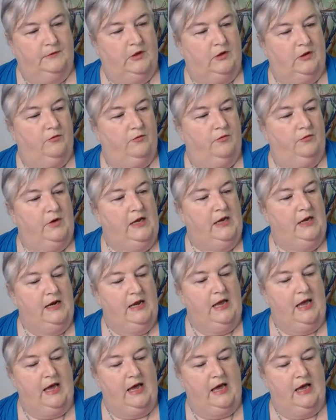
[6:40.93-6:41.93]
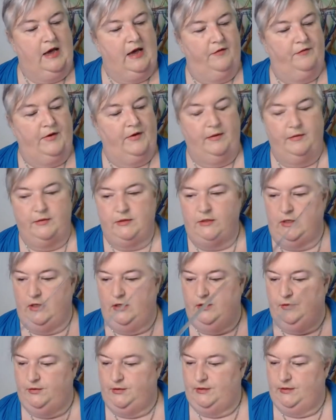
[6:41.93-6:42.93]
3.5. I was
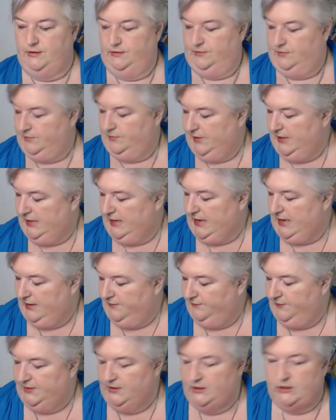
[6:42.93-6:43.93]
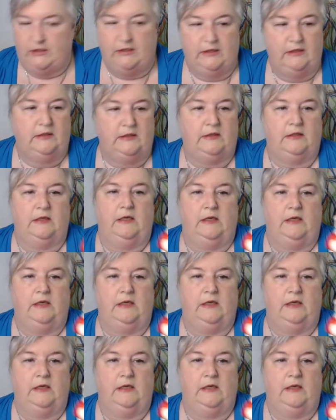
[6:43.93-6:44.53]
close. 3.5 inches